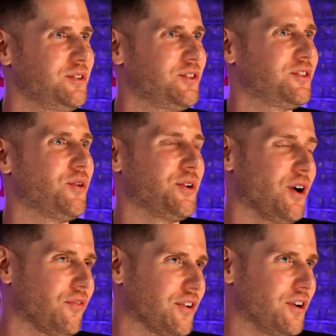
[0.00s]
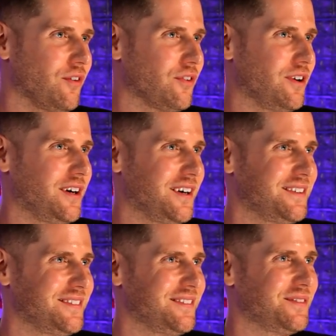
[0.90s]
she was going over and over uh,
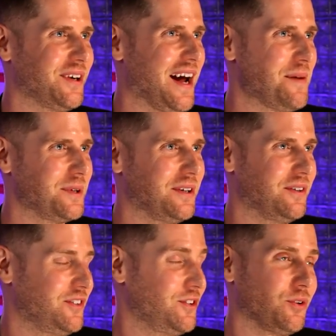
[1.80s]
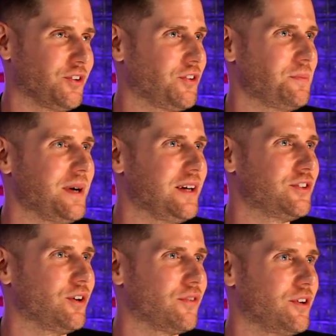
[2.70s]
what happened and it still was just
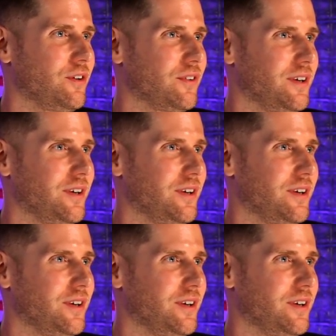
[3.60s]
amazed over and over.